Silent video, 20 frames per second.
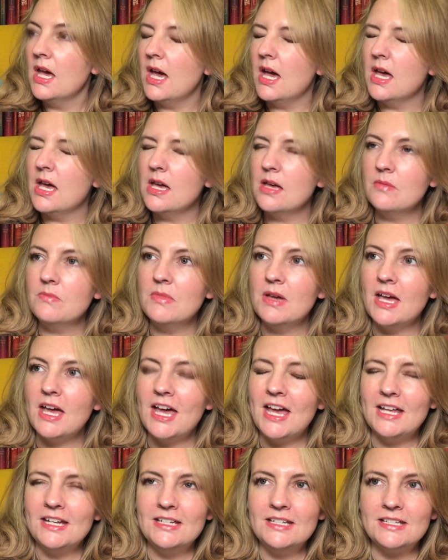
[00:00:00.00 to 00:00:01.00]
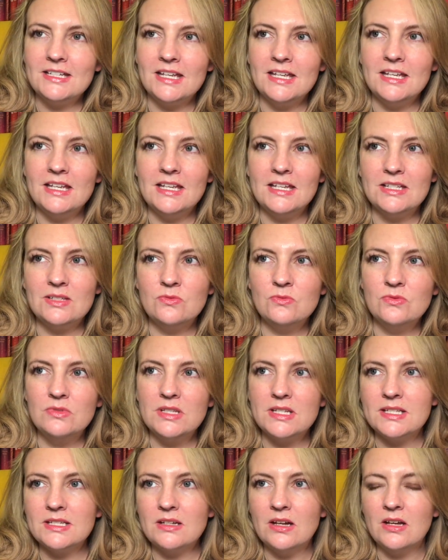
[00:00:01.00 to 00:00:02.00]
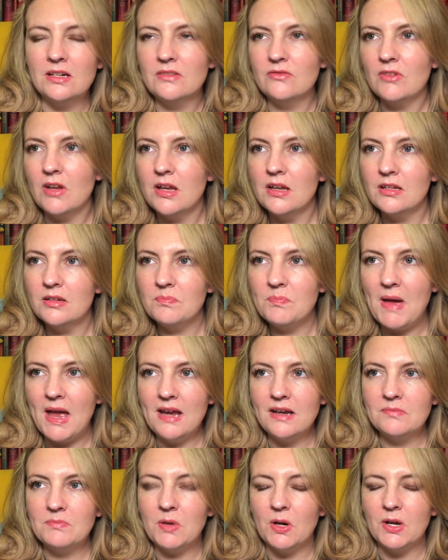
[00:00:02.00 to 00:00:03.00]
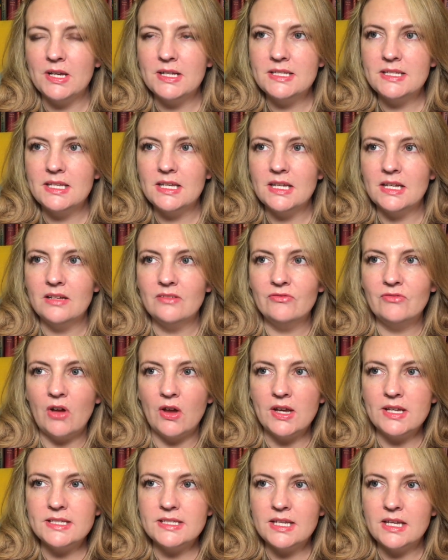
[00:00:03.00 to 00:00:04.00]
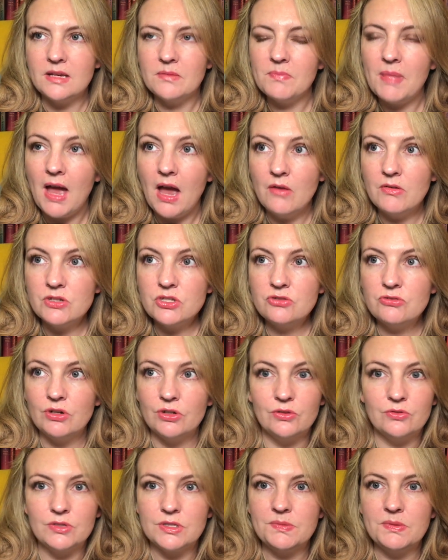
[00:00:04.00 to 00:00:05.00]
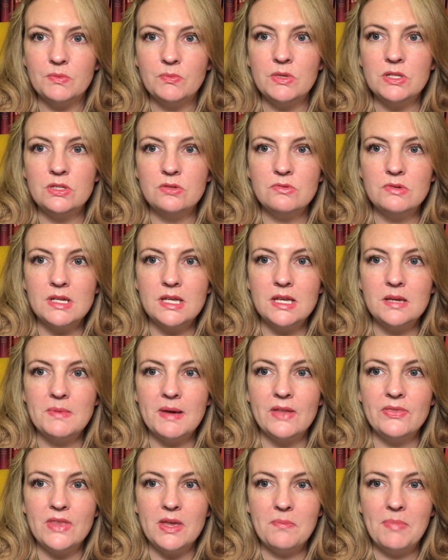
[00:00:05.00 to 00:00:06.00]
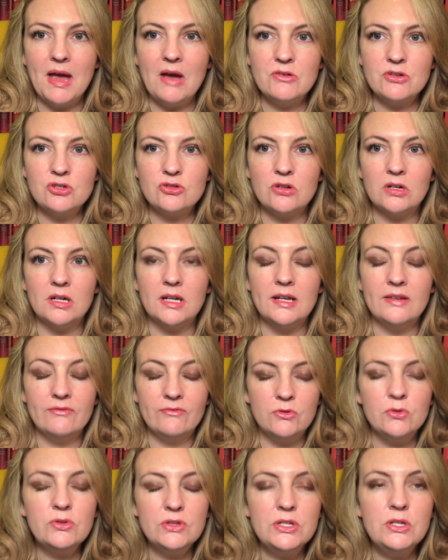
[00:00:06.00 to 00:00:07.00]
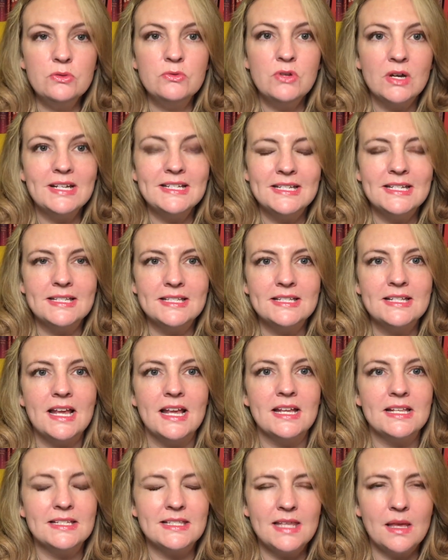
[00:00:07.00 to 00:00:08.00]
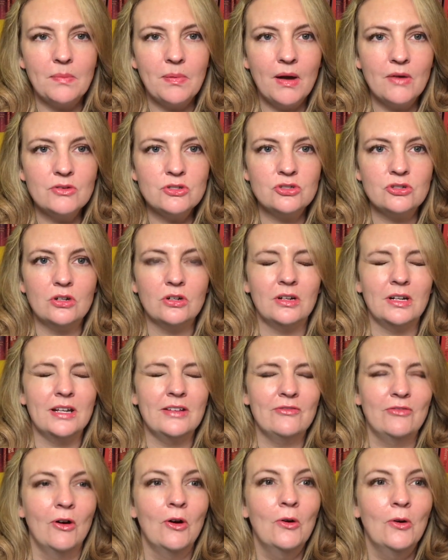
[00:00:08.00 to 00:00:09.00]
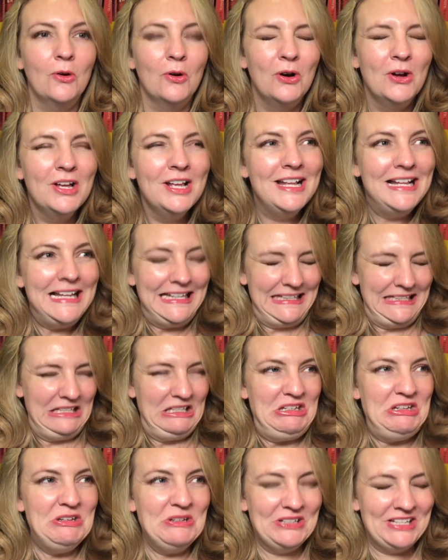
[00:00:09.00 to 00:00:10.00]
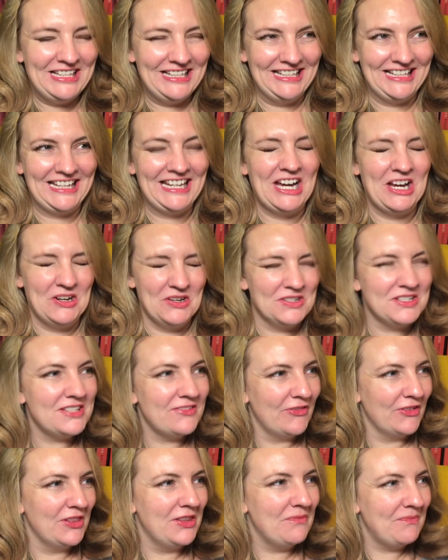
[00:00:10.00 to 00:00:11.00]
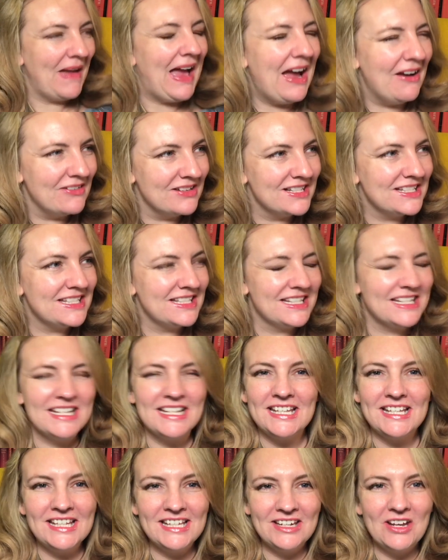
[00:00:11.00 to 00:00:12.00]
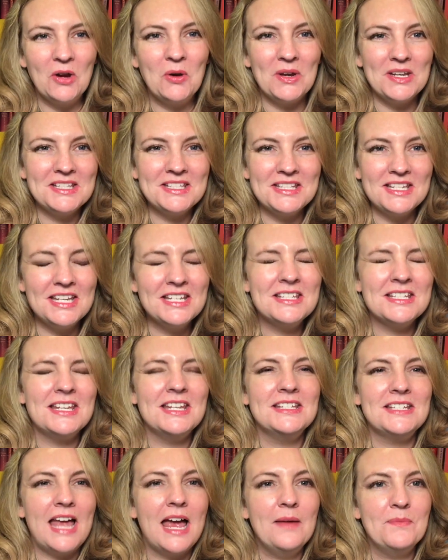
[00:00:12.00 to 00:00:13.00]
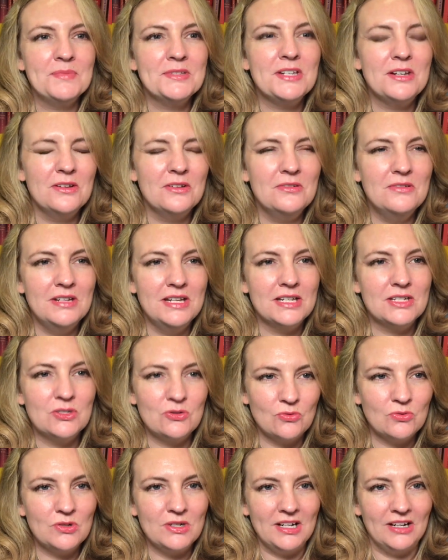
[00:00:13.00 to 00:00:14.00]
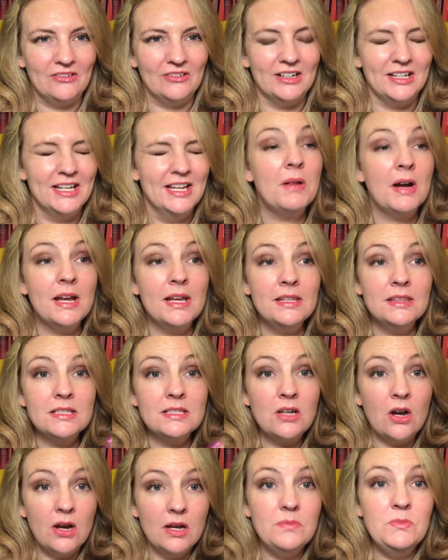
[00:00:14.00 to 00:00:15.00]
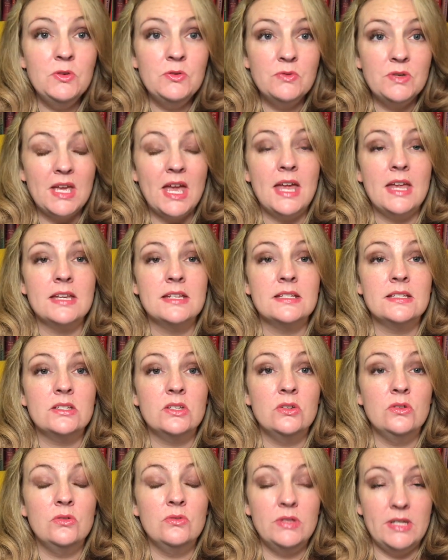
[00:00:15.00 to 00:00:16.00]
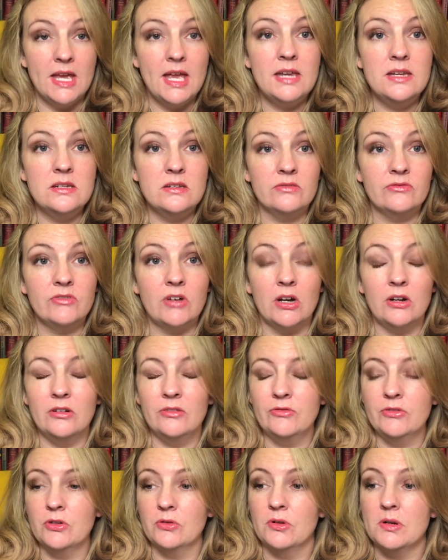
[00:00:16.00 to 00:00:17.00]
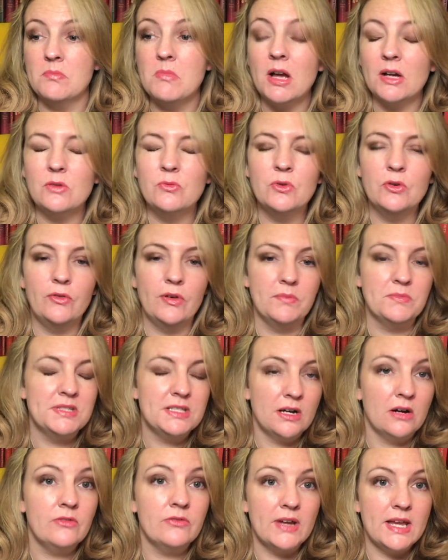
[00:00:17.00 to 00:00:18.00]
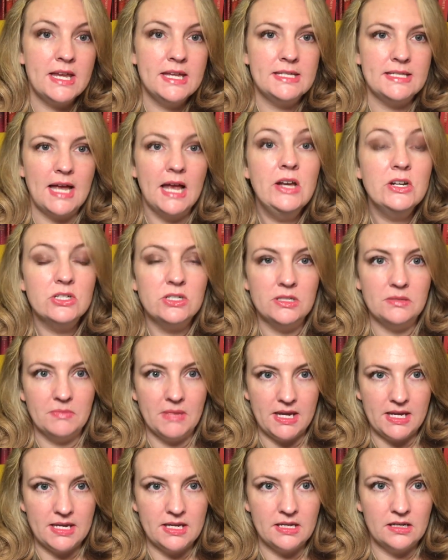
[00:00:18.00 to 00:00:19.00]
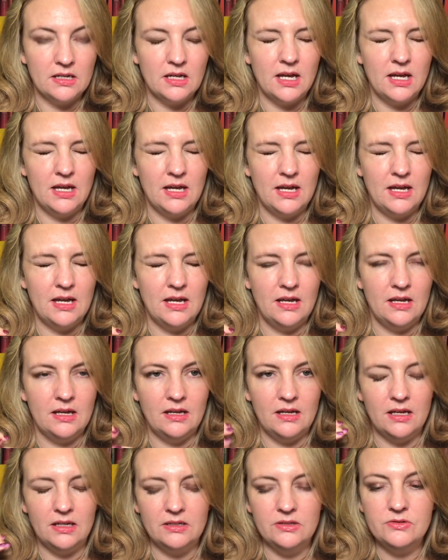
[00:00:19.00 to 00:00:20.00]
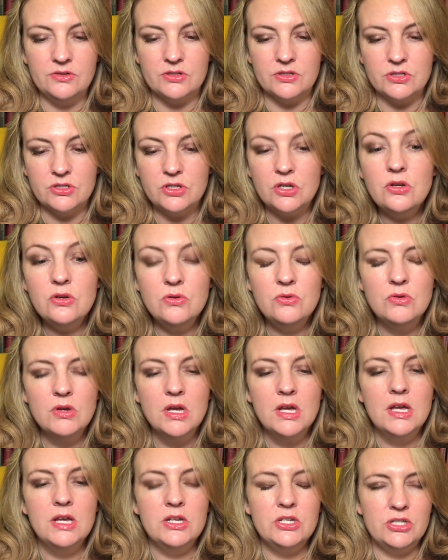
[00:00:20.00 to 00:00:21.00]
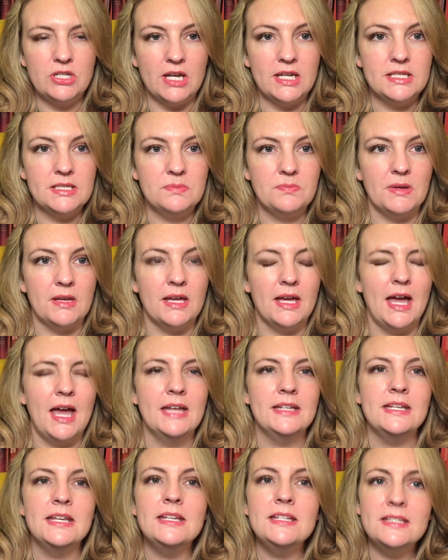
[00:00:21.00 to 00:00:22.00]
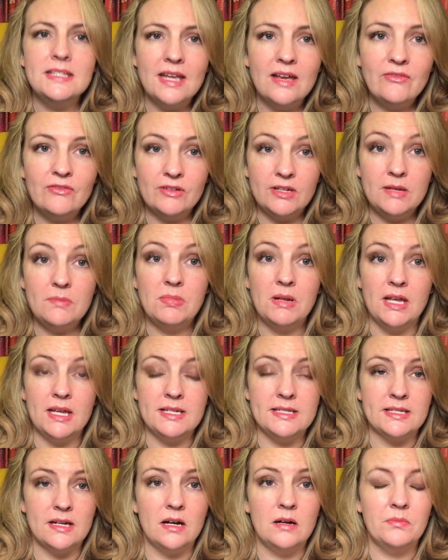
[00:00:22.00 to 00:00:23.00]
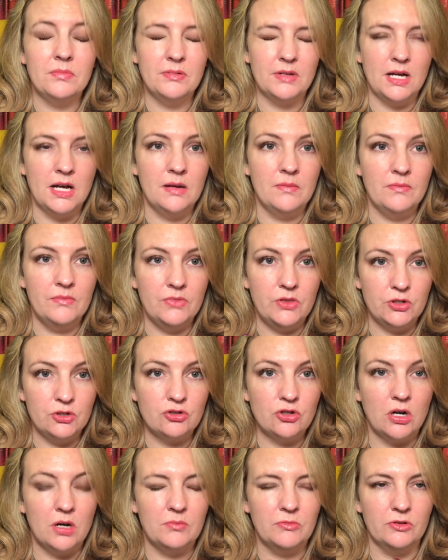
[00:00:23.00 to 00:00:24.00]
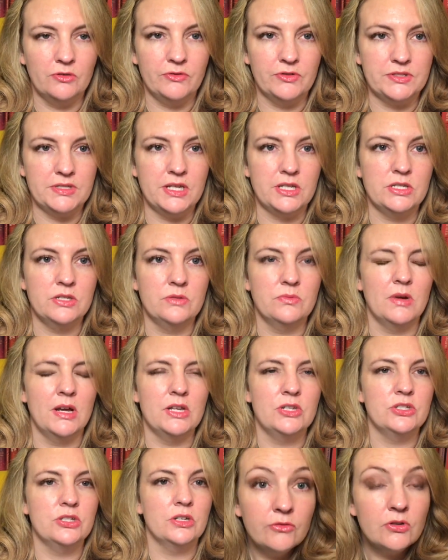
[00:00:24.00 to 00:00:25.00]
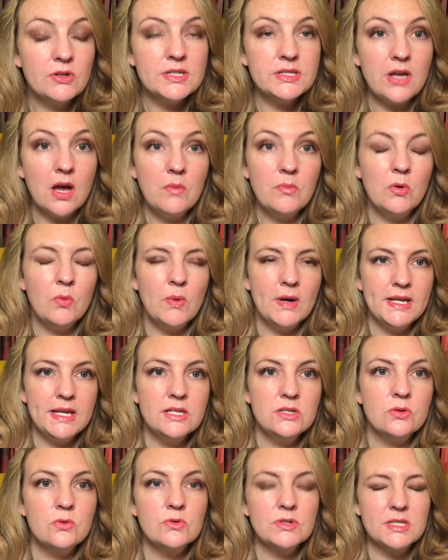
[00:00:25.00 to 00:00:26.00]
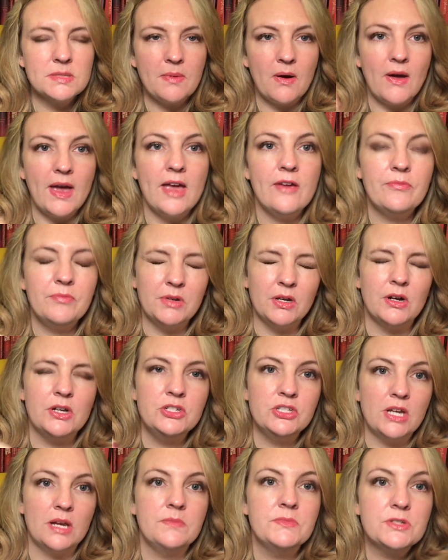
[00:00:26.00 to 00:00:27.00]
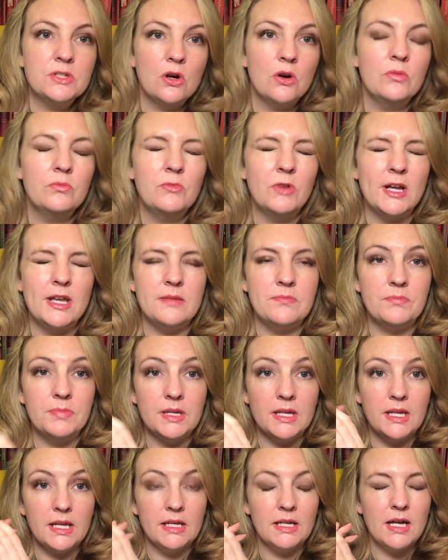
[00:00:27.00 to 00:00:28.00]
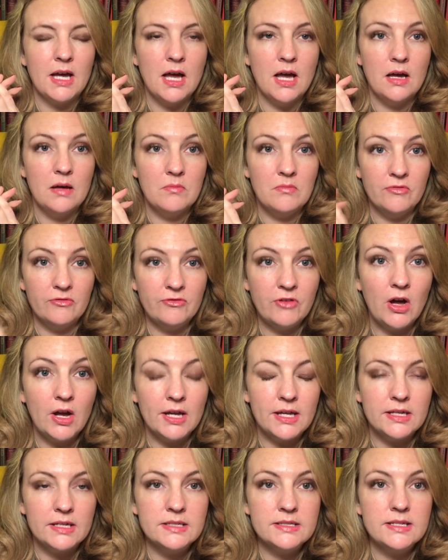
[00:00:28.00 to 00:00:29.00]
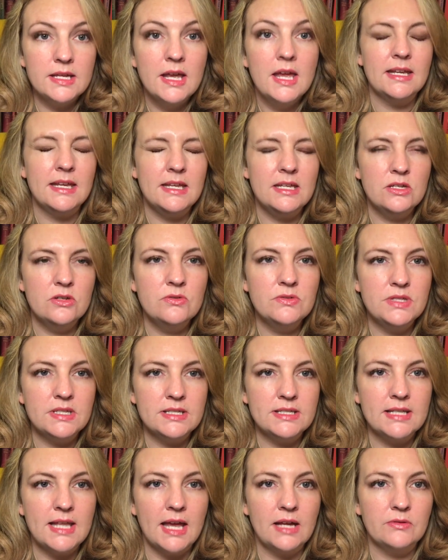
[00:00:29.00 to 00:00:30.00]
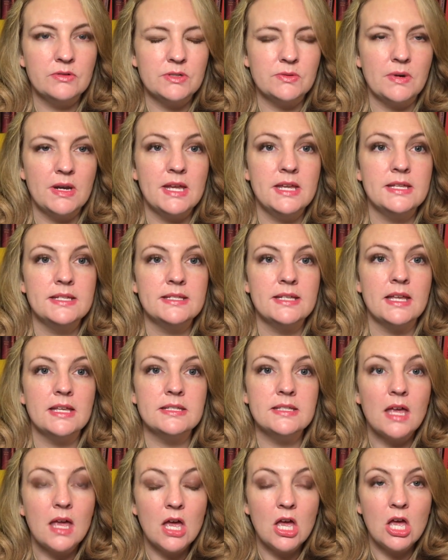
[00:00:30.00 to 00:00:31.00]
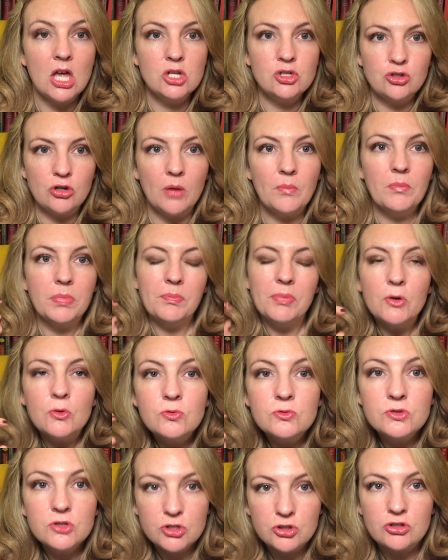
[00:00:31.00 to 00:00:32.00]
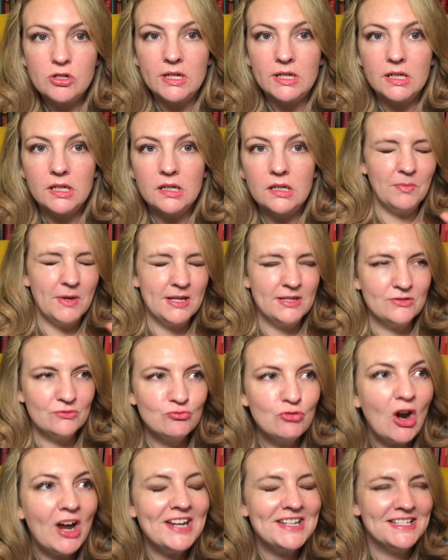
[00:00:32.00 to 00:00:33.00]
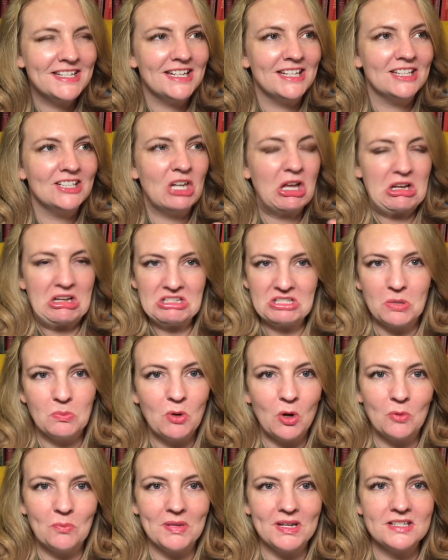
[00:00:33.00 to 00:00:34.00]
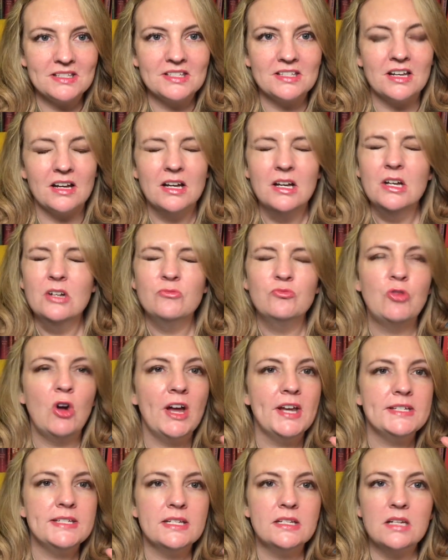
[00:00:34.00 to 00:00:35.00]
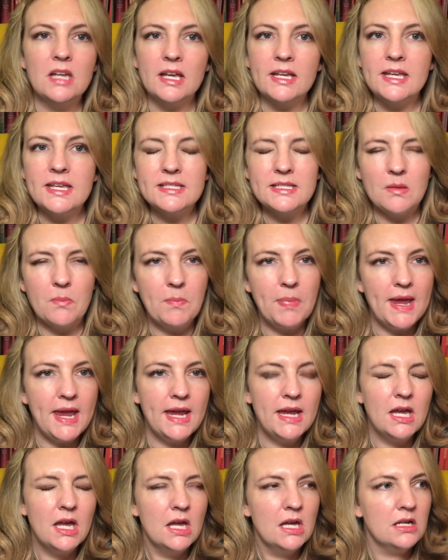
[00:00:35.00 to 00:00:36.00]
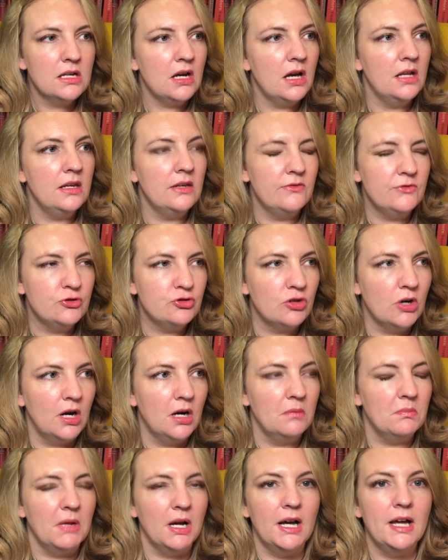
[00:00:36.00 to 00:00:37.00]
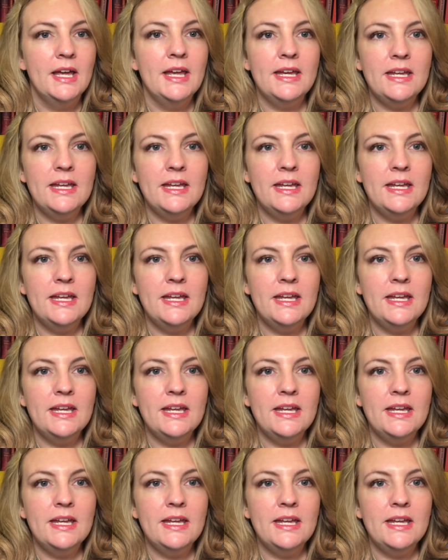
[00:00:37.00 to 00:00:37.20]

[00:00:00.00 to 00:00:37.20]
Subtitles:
And it's all this kind of like backbiting, fighting, power struggles, but we're talking about their power struggling for the United States, their power struggling for the nuclear codes, for the power to, you know, it's absolutely extraordinary. By the time you get to the end of Fire and Fury, Michael Wolff himself is actually making allusions to Shakespeare, and he definitely plays up the drama of the situation. For example, when he talks about FBI James Conway being fired, he uses language where he says Trump pulled the trigger. He's writing like it's a blockbuster, writing like it's a big kind of drama.